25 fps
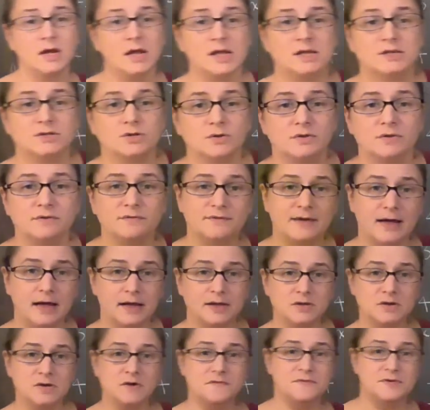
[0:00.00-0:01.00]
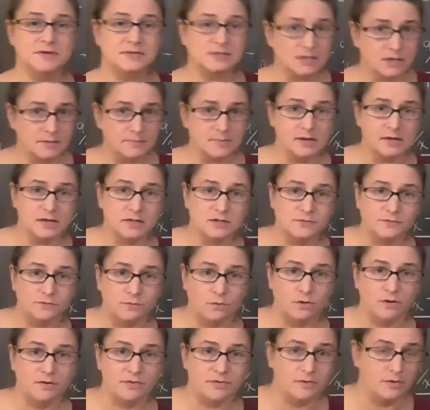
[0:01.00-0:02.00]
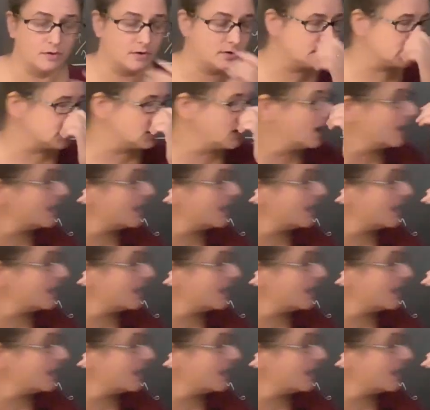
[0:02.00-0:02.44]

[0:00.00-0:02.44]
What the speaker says: So the value of this limit is 4/3.